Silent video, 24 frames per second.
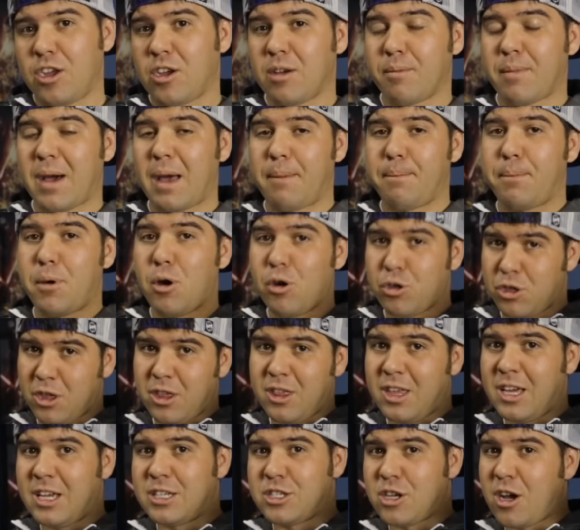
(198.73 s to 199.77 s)
You can buy both
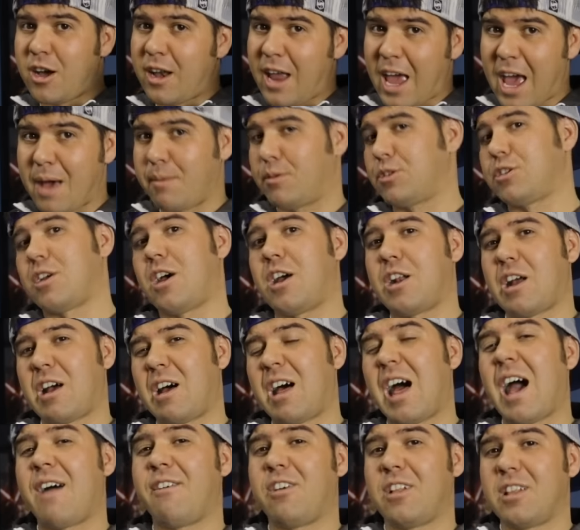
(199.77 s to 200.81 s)
of these on Amazon.
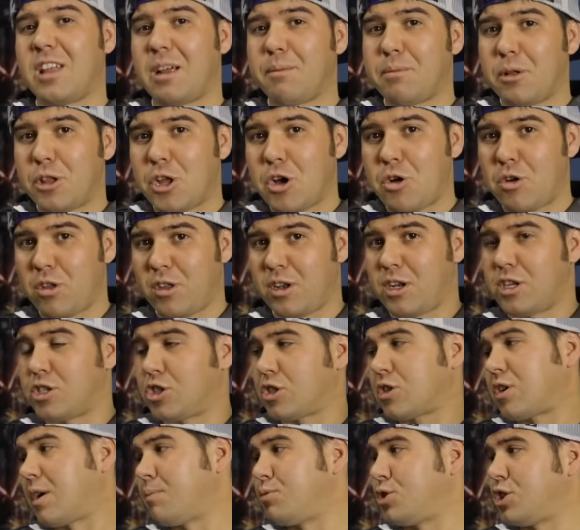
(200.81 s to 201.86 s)
I'll have a link below in the
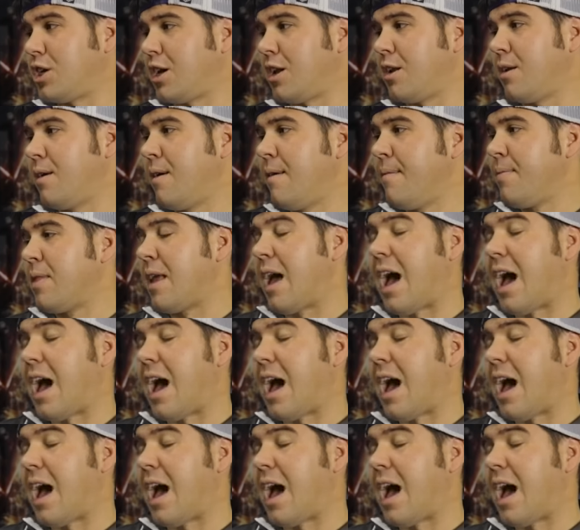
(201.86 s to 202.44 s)
description.